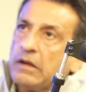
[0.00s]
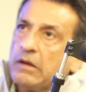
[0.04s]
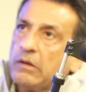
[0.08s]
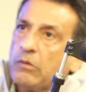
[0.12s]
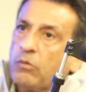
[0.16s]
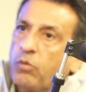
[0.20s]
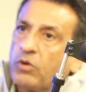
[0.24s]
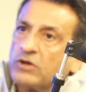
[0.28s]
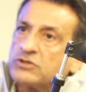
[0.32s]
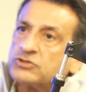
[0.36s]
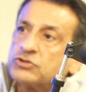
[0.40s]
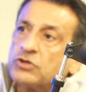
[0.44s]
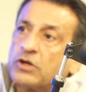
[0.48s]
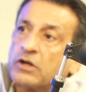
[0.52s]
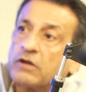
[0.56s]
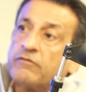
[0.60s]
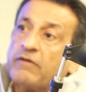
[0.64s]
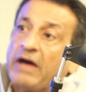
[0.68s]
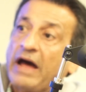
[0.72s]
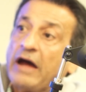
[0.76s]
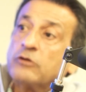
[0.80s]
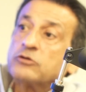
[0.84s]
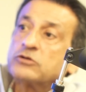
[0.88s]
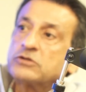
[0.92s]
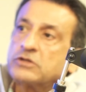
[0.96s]
what sort of
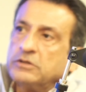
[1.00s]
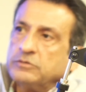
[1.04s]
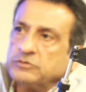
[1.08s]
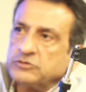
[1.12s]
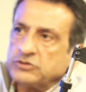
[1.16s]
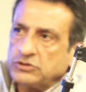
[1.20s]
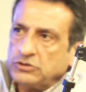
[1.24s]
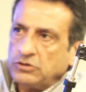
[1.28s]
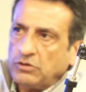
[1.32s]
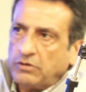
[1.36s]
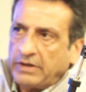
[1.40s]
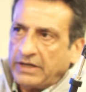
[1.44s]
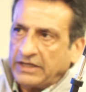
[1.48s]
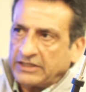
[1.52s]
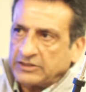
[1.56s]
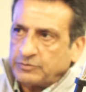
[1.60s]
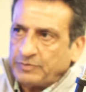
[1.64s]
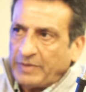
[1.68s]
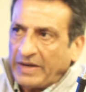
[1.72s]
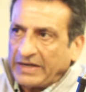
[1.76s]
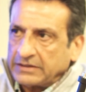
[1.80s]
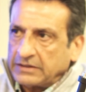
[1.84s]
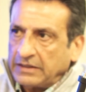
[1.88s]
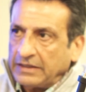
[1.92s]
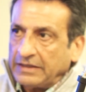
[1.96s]
outcomes you are
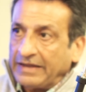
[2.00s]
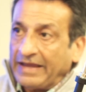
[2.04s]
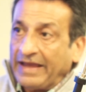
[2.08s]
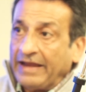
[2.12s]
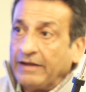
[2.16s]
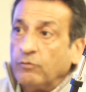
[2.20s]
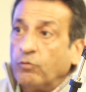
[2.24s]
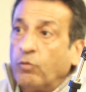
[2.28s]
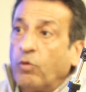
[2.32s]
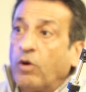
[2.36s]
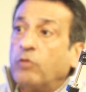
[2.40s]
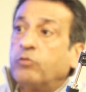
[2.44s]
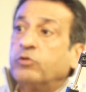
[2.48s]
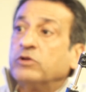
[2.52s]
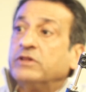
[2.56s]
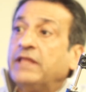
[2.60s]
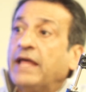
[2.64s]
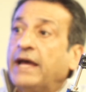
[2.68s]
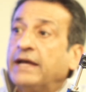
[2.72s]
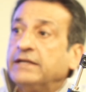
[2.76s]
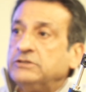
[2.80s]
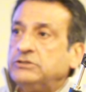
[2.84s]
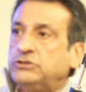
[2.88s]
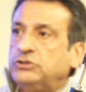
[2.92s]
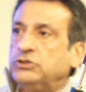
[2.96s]
expecting, and what would
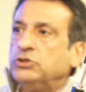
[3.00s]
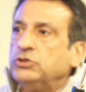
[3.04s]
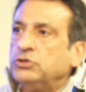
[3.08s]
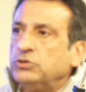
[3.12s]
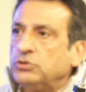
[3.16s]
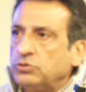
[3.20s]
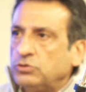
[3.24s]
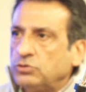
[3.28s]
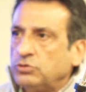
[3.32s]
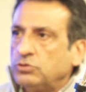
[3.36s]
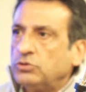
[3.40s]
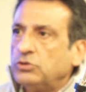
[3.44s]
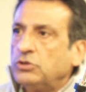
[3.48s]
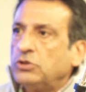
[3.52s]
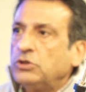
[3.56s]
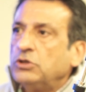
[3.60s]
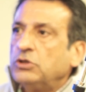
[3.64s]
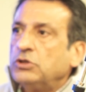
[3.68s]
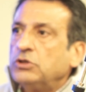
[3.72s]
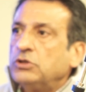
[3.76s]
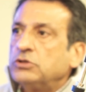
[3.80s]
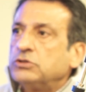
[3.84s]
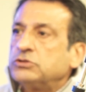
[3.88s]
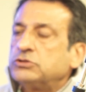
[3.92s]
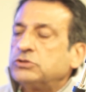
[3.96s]
that do
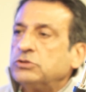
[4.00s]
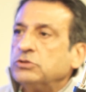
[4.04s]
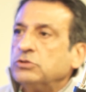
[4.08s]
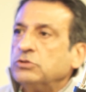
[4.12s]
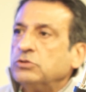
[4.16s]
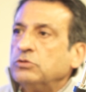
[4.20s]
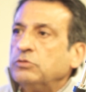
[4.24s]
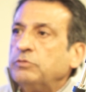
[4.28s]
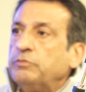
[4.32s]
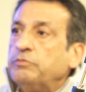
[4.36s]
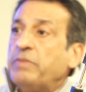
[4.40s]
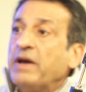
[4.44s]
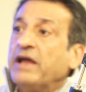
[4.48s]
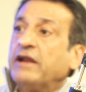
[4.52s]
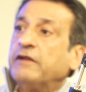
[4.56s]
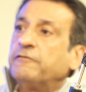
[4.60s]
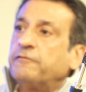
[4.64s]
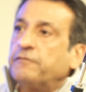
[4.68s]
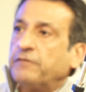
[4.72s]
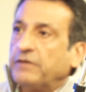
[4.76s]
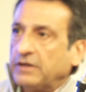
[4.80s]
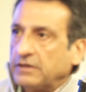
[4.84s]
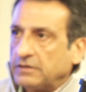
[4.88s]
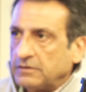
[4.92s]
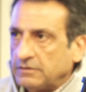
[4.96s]
to
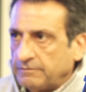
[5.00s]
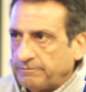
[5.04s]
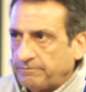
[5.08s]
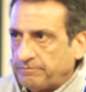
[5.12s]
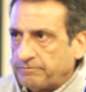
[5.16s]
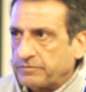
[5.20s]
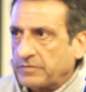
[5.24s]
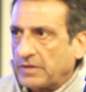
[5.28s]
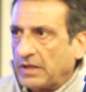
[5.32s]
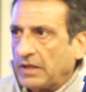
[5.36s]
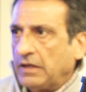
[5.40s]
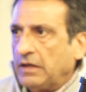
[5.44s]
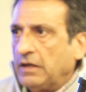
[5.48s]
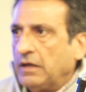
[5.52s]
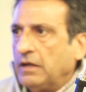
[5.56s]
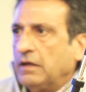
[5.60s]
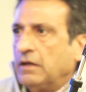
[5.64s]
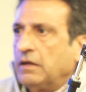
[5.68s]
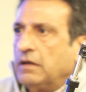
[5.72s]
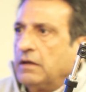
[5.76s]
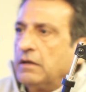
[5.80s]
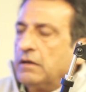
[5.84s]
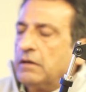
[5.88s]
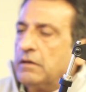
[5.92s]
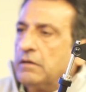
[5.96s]
benefit
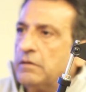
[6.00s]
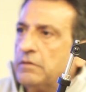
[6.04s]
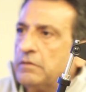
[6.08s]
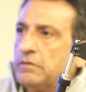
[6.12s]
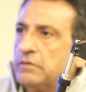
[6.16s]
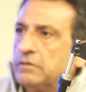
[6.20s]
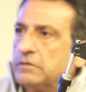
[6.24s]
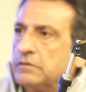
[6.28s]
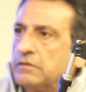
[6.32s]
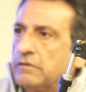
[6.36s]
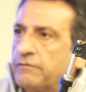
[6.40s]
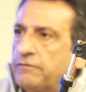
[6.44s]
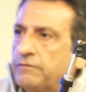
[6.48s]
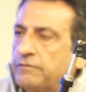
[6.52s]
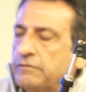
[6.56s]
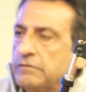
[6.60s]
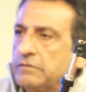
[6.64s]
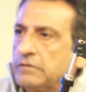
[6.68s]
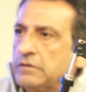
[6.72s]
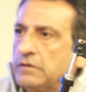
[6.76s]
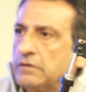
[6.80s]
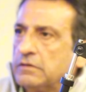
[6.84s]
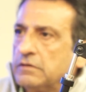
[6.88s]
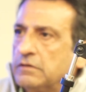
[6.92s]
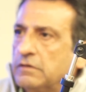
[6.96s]

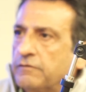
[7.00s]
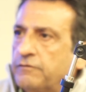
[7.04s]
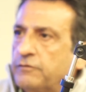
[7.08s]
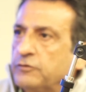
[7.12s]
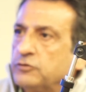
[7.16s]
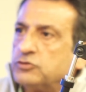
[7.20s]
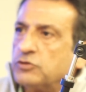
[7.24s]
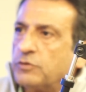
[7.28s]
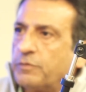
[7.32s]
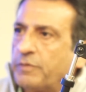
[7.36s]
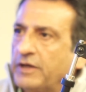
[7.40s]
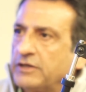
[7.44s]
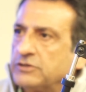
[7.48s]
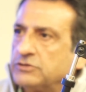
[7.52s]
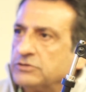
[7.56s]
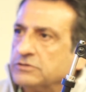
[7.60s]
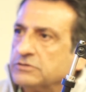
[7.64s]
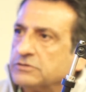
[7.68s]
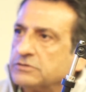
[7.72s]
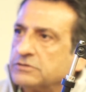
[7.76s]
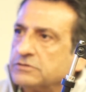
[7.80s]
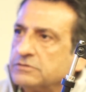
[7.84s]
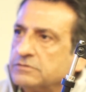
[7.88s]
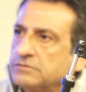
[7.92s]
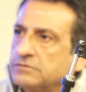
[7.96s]
the future
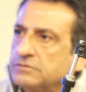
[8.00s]
patients?